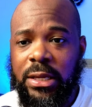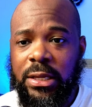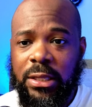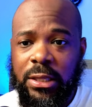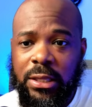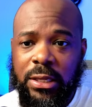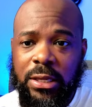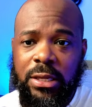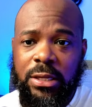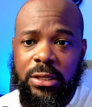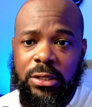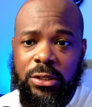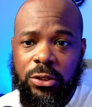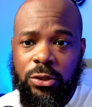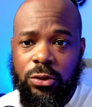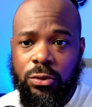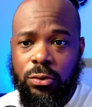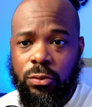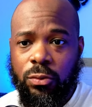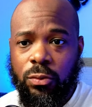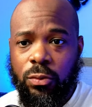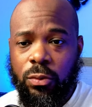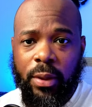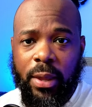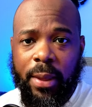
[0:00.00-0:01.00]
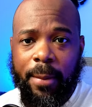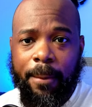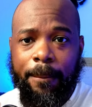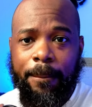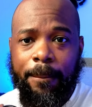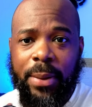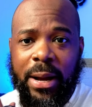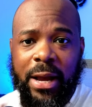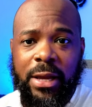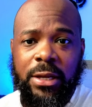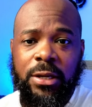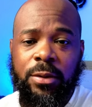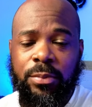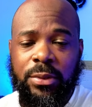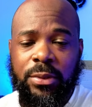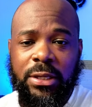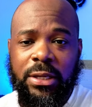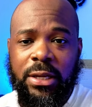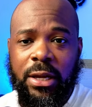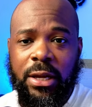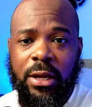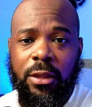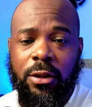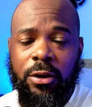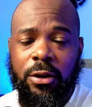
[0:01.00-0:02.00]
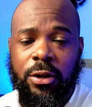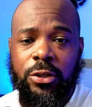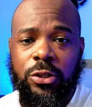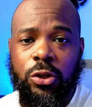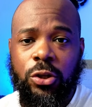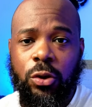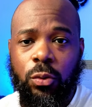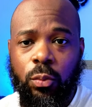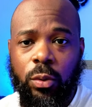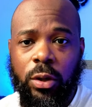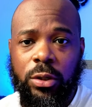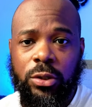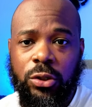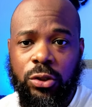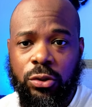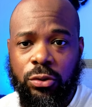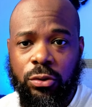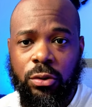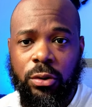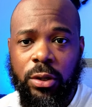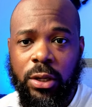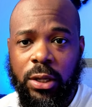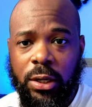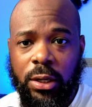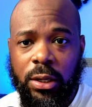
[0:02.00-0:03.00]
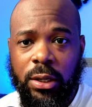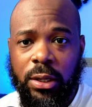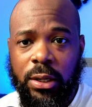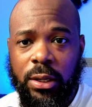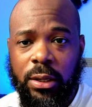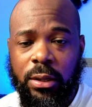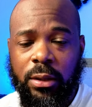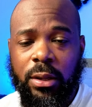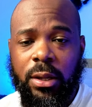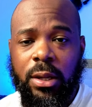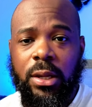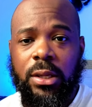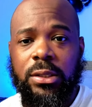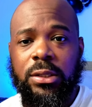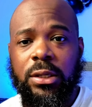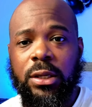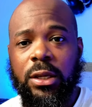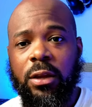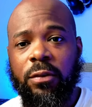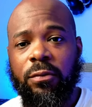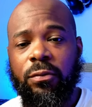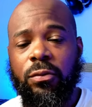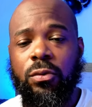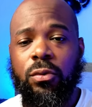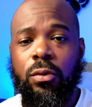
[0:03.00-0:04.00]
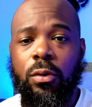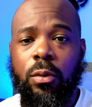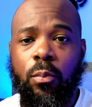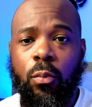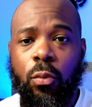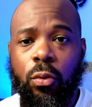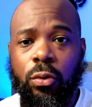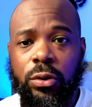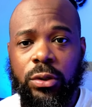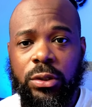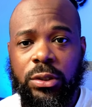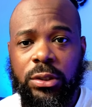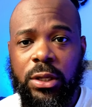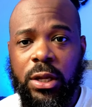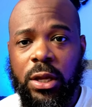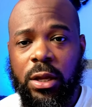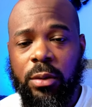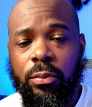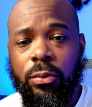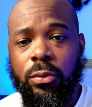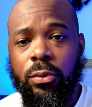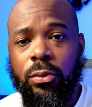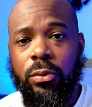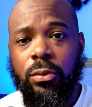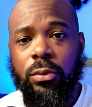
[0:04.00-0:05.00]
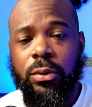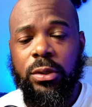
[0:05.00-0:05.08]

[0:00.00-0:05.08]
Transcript: these two, bind them together into one strong internet to give you a more stable,